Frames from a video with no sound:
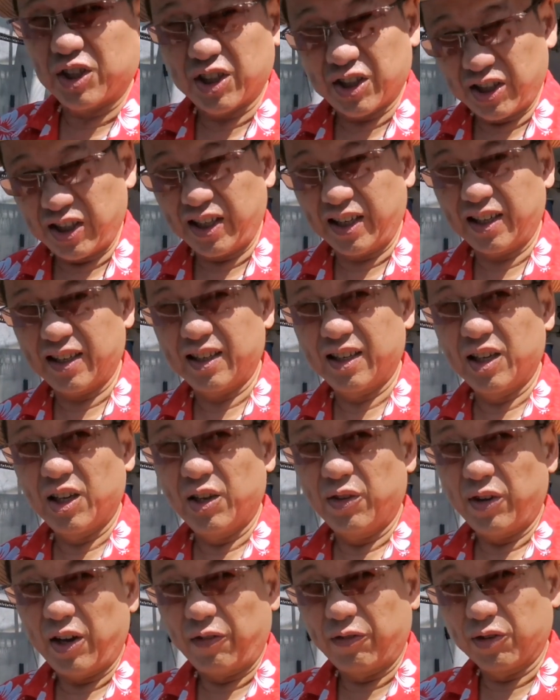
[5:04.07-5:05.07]
to turn it.
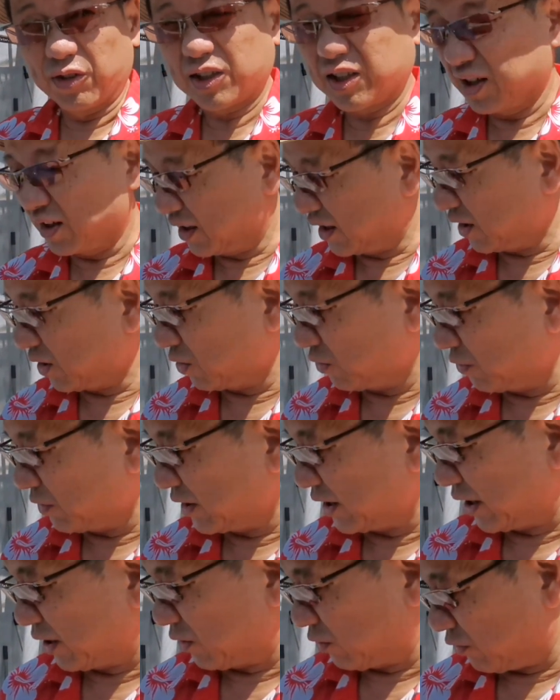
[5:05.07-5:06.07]
We have to turn it
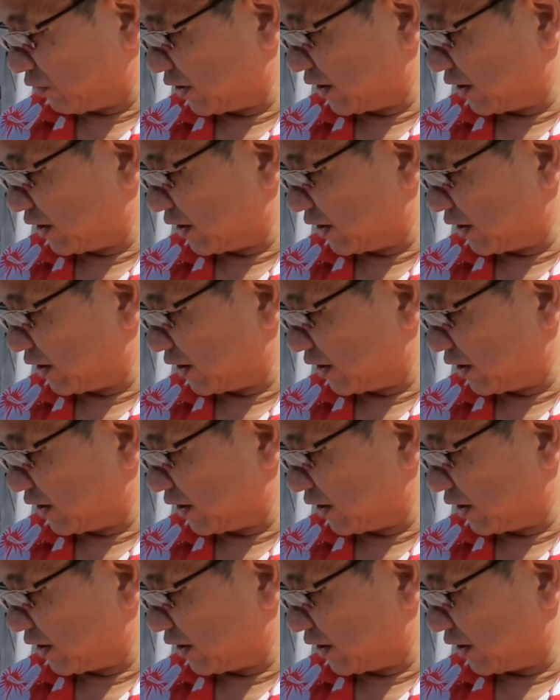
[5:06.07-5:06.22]
over and